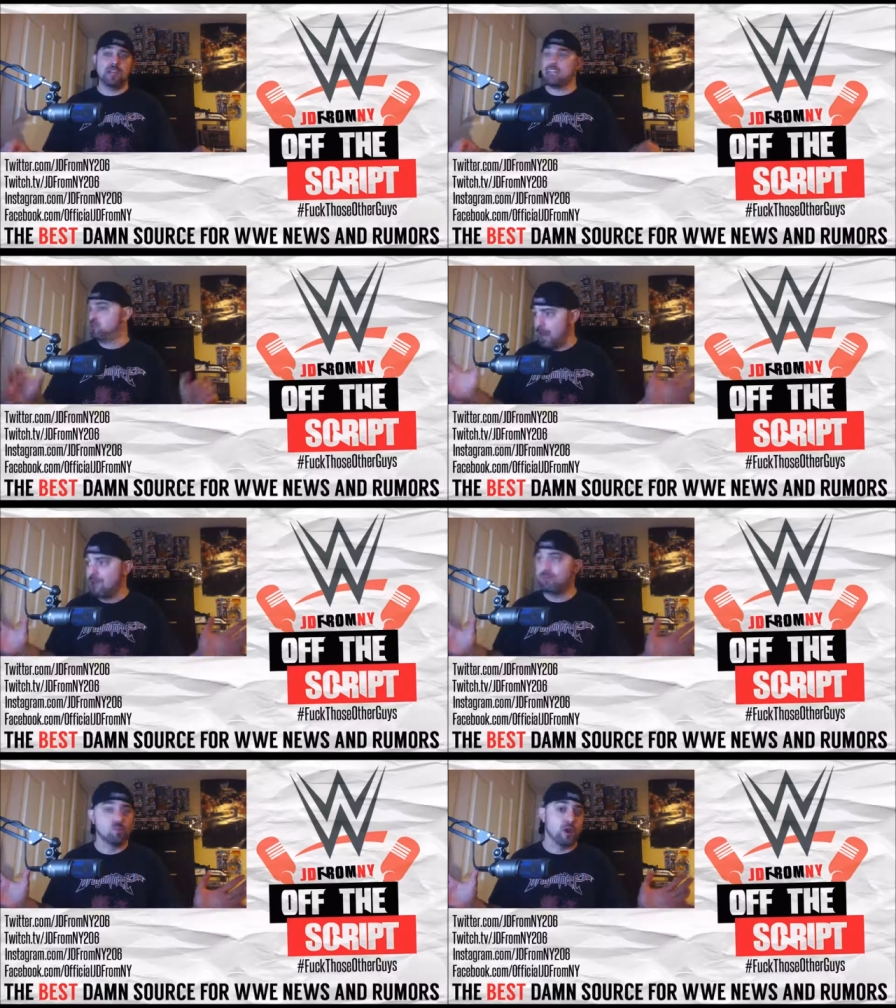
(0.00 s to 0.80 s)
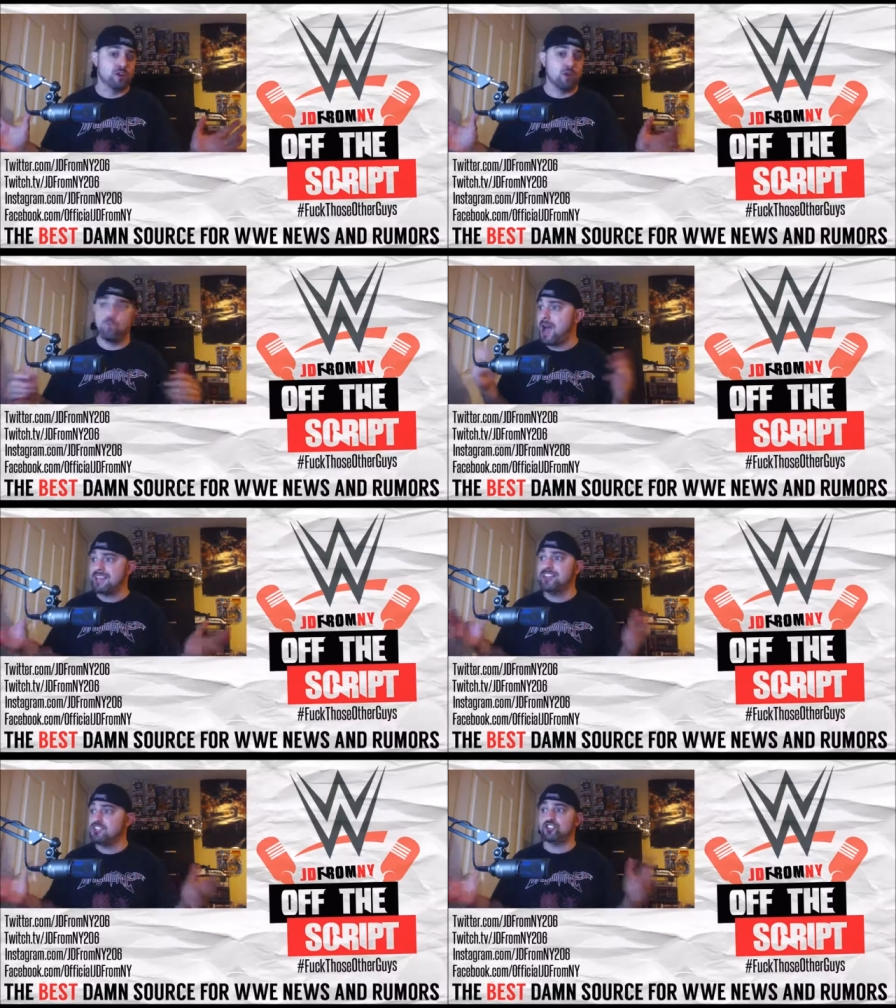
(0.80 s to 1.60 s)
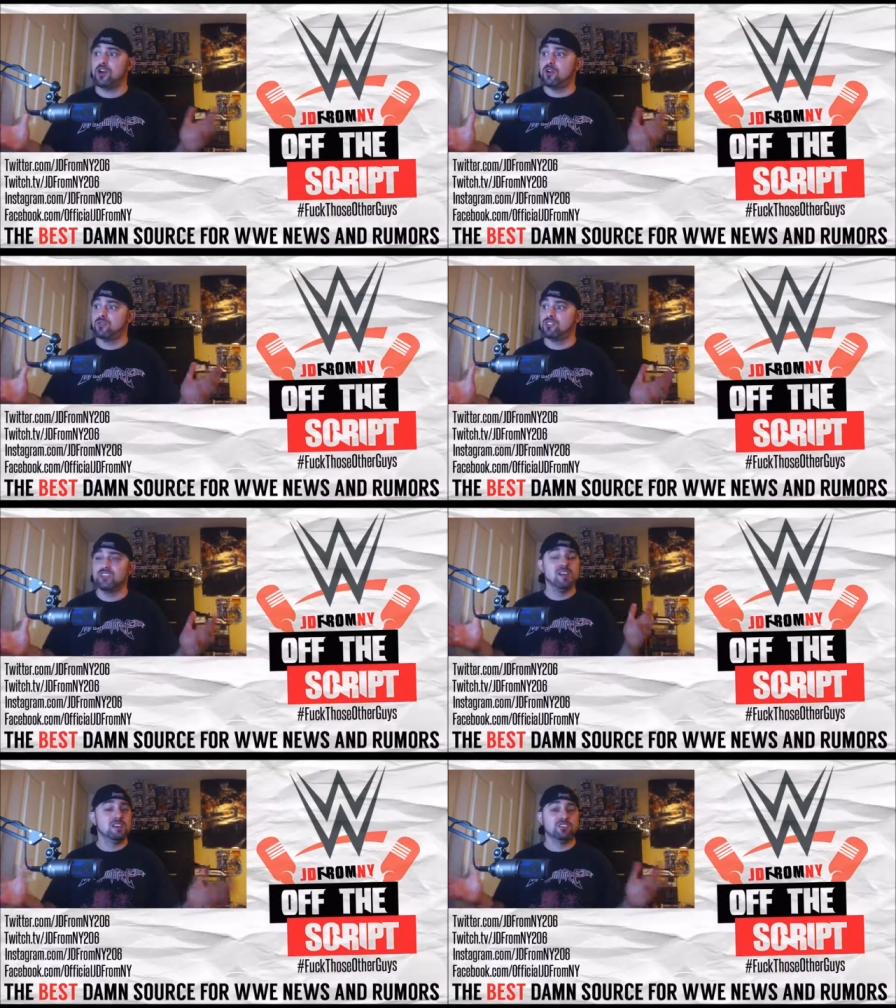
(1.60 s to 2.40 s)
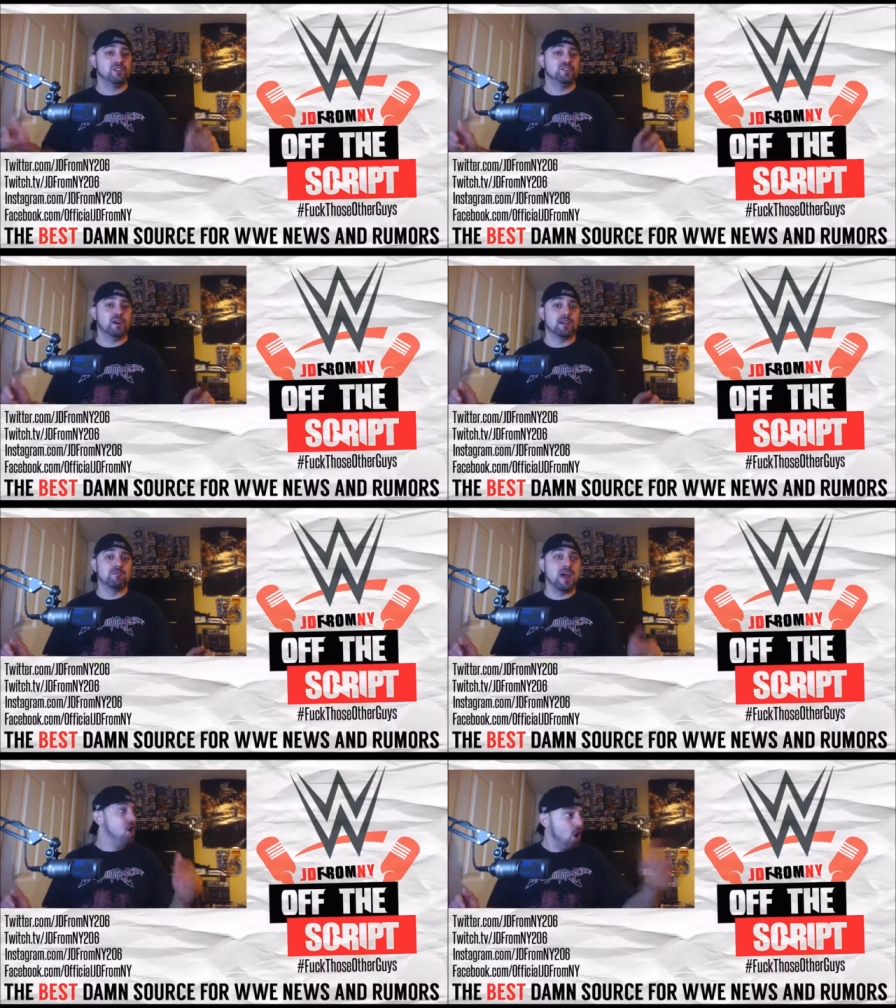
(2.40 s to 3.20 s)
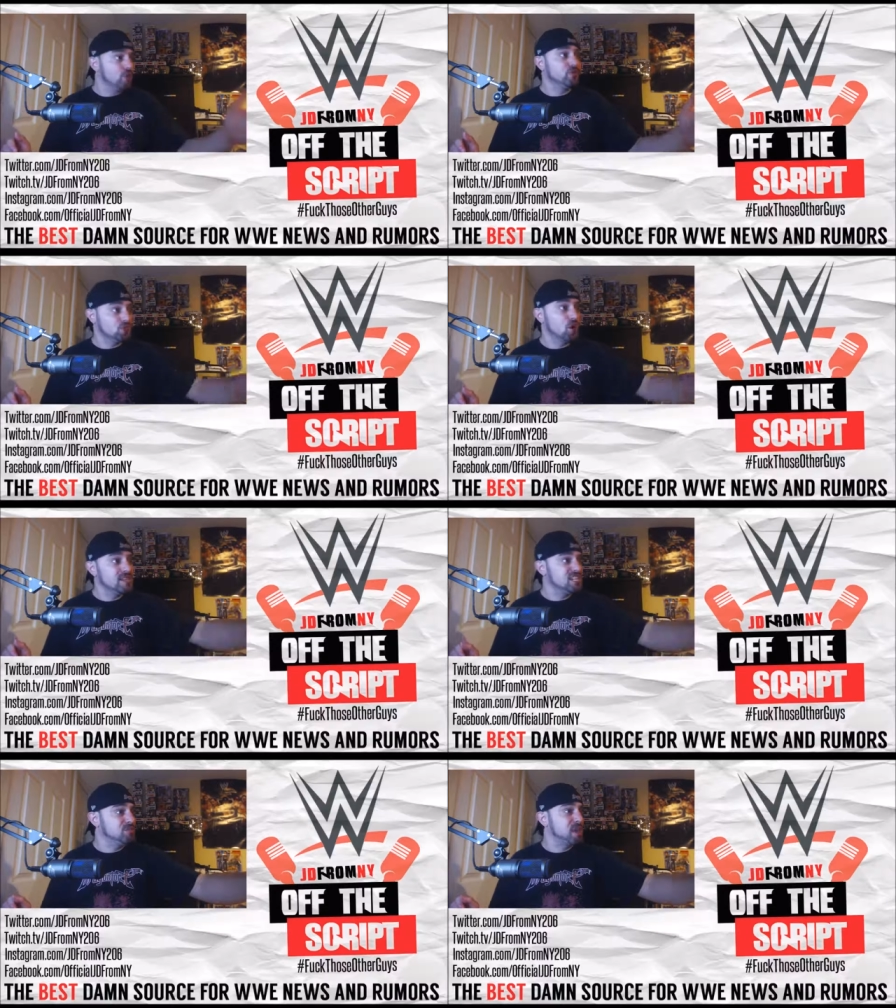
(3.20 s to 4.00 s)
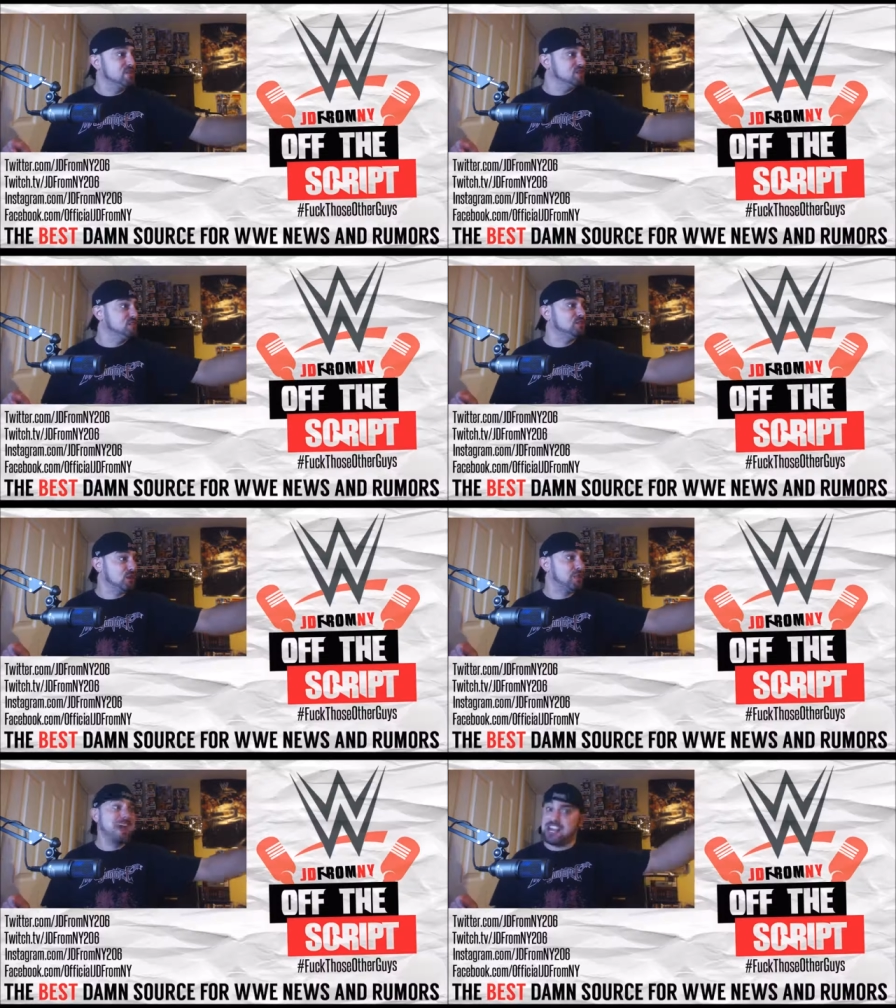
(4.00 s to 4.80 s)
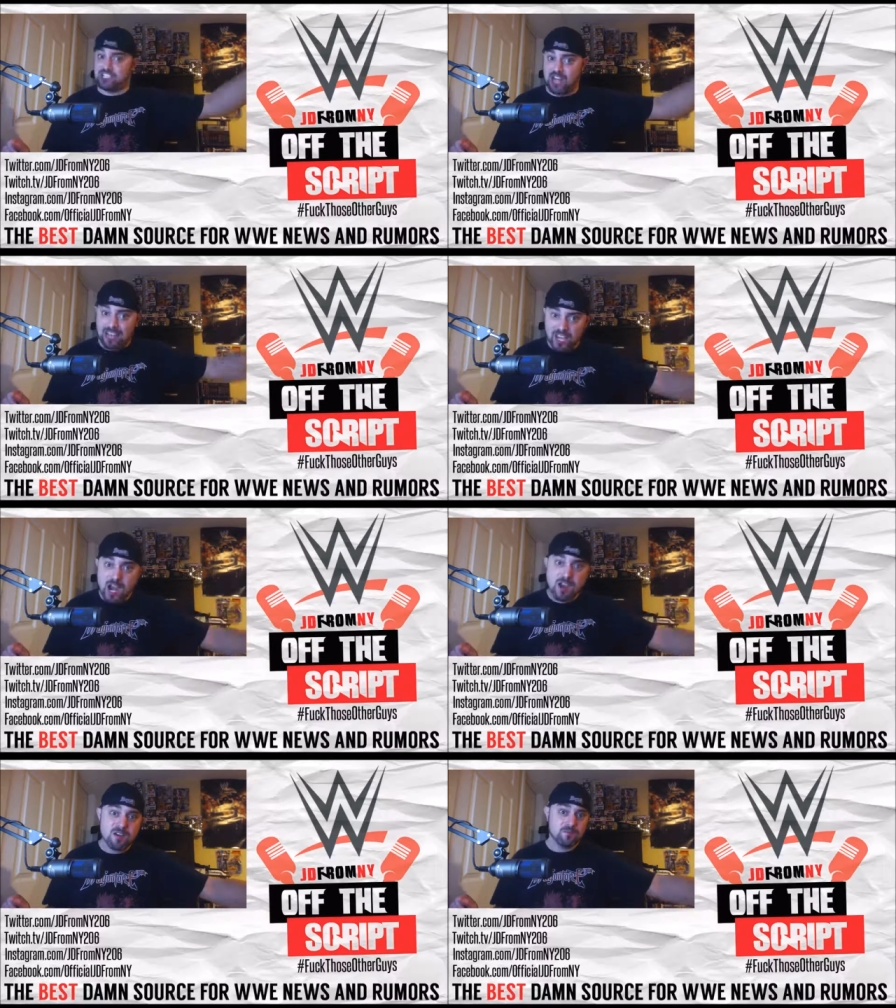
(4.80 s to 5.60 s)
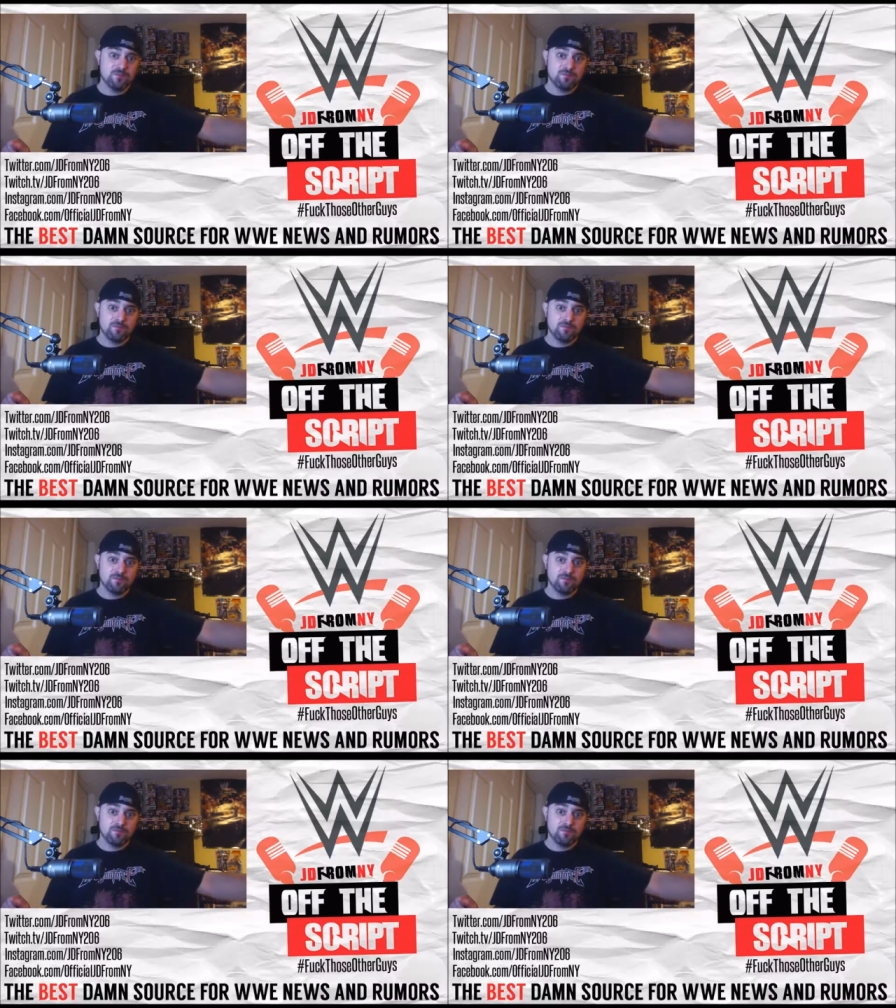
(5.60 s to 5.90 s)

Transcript: That's what I would want to know. Why are these shows so fucking bad? Are the shows this bad because Vince McMahon is not there?